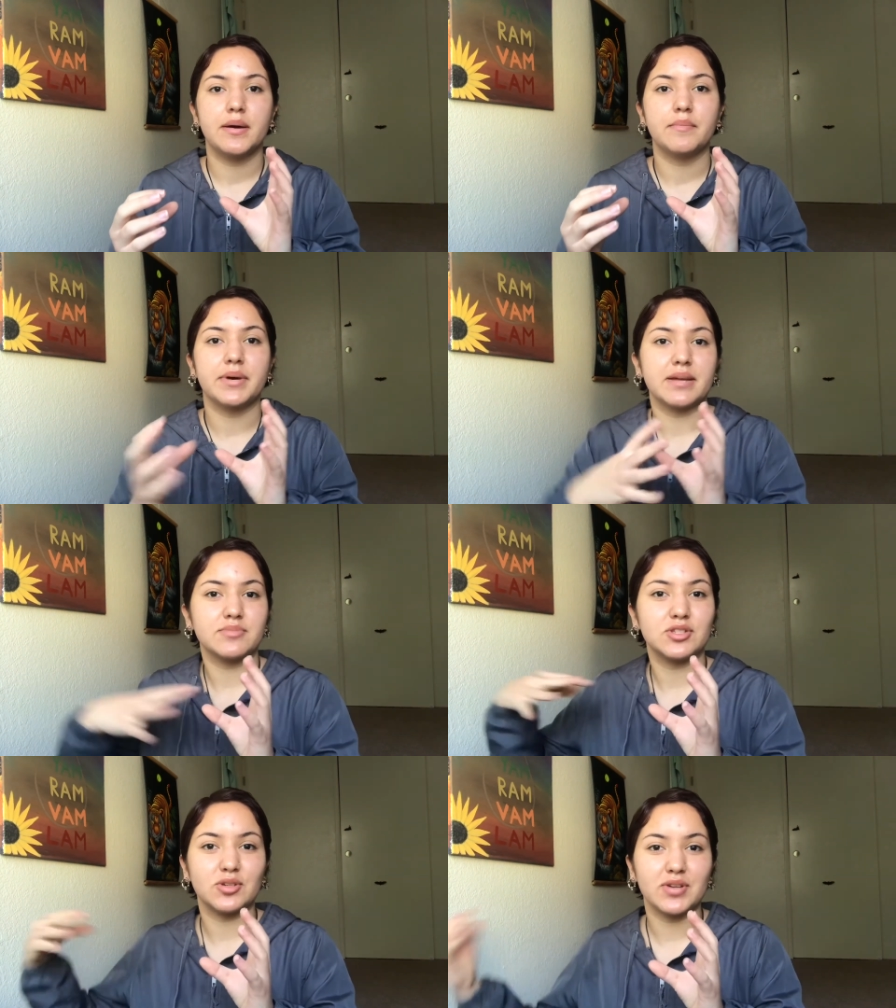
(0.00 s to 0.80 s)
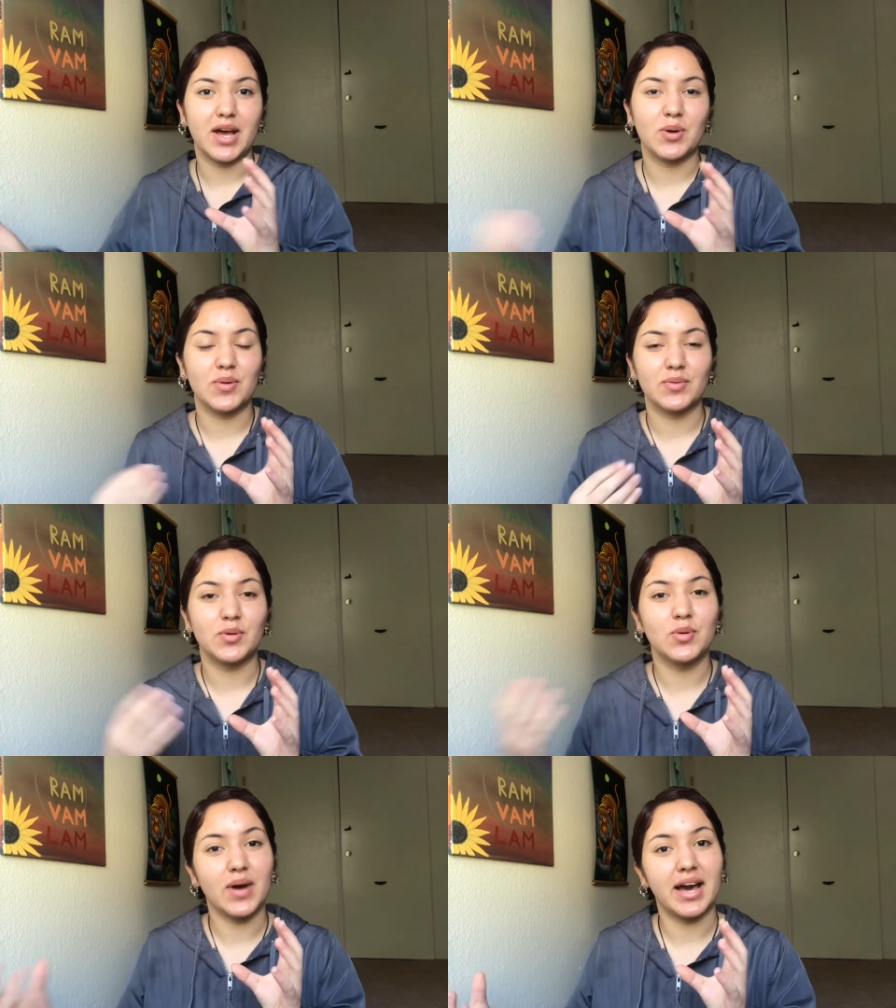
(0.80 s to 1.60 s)
but I'm still not
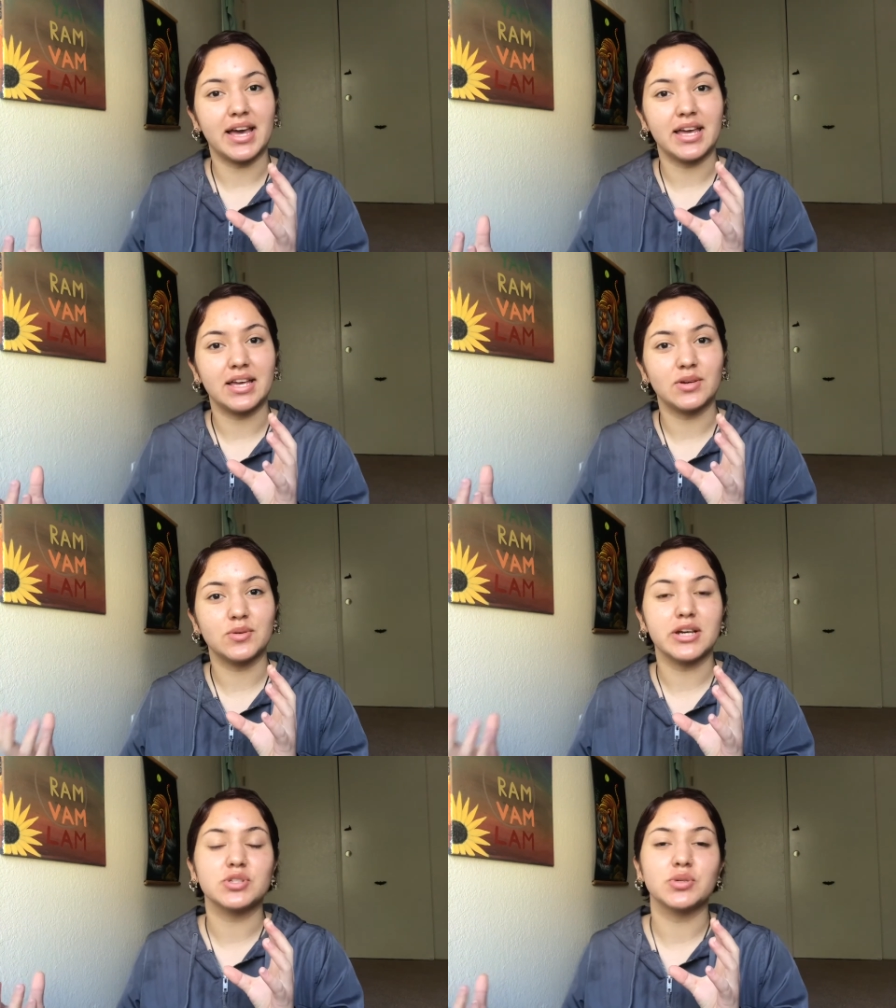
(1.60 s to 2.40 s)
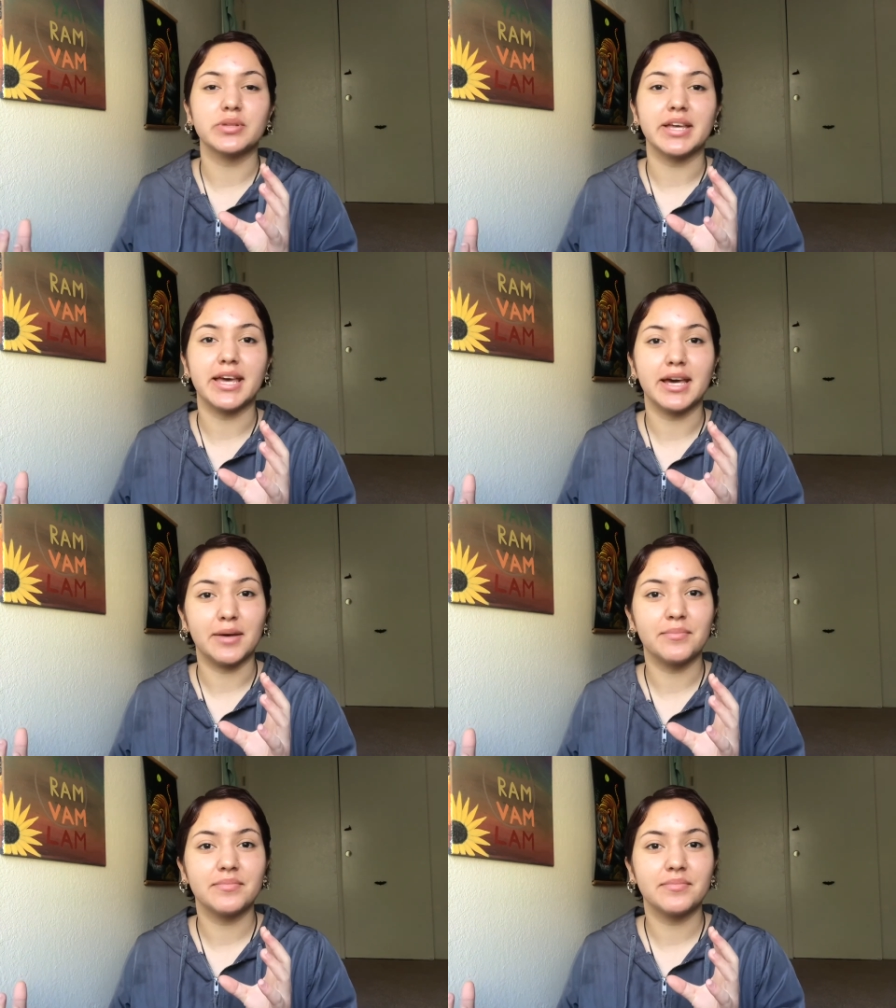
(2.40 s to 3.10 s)
who I who I truly am.